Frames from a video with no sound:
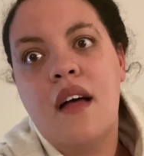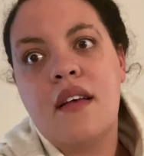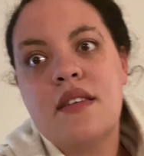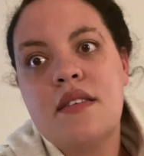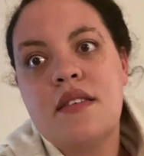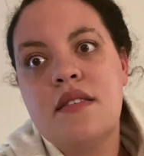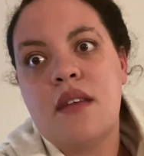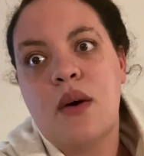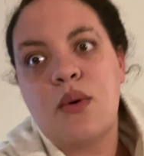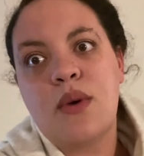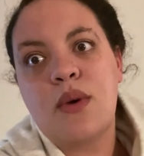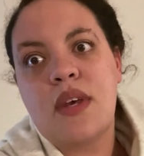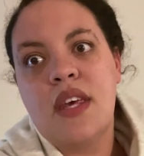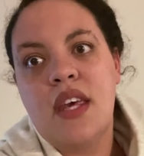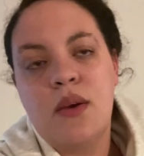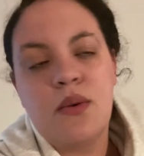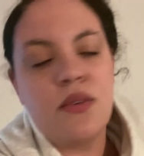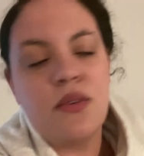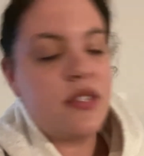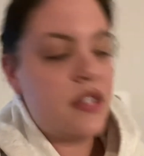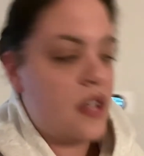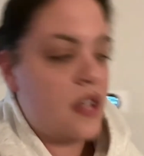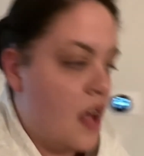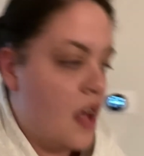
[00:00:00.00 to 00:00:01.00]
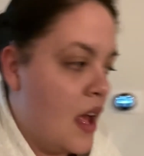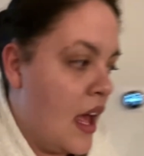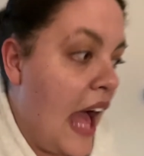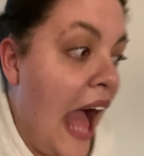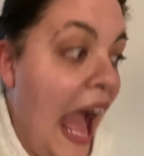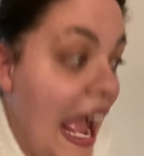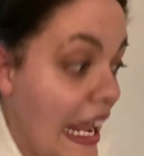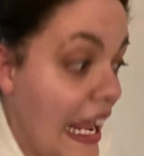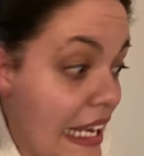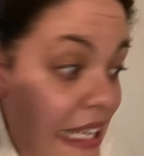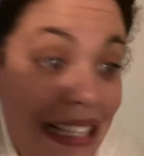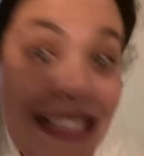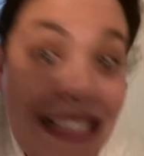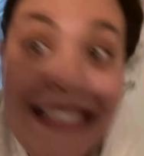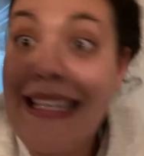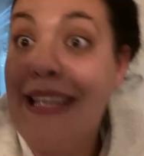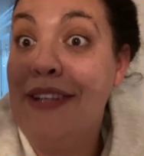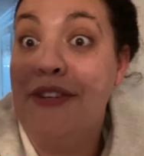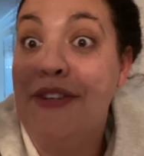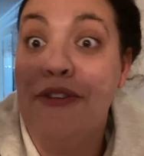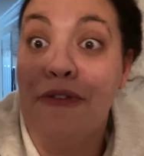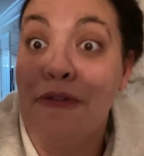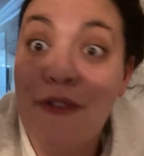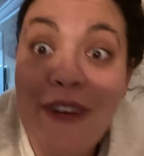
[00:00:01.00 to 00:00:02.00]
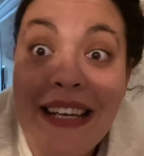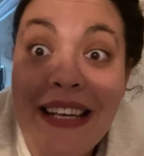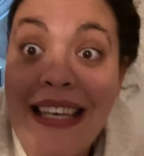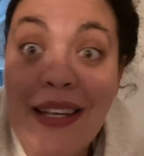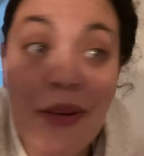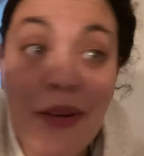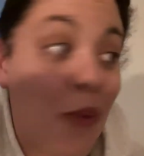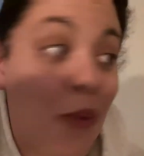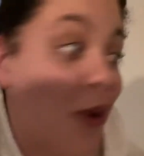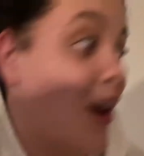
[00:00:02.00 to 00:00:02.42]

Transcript: So cute. I need to get to freaking